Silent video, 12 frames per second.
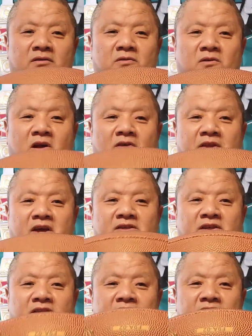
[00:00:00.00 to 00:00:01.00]
Look how
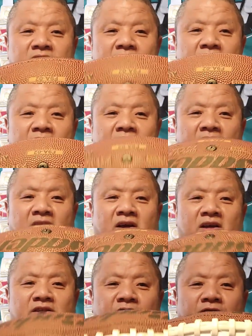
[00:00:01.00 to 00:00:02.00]
nice it is.
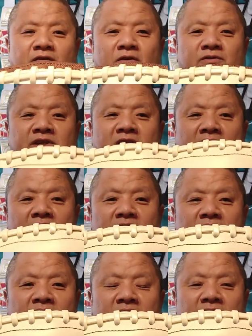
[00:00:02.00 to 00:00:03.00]
It's a
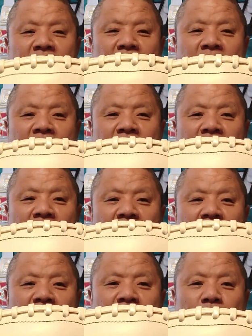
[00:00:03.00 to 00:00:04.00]
full-size
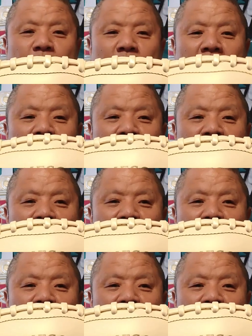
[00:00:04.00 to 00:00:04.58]
football.